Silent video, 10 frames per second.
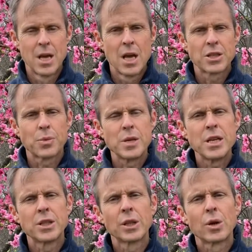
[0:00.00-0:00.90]
So we need
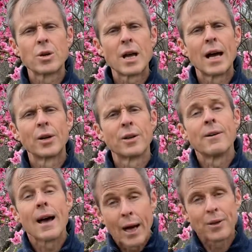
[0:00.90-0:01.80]
to learn how to
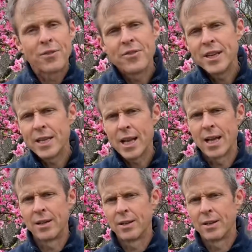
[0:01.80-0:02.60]
fit it in.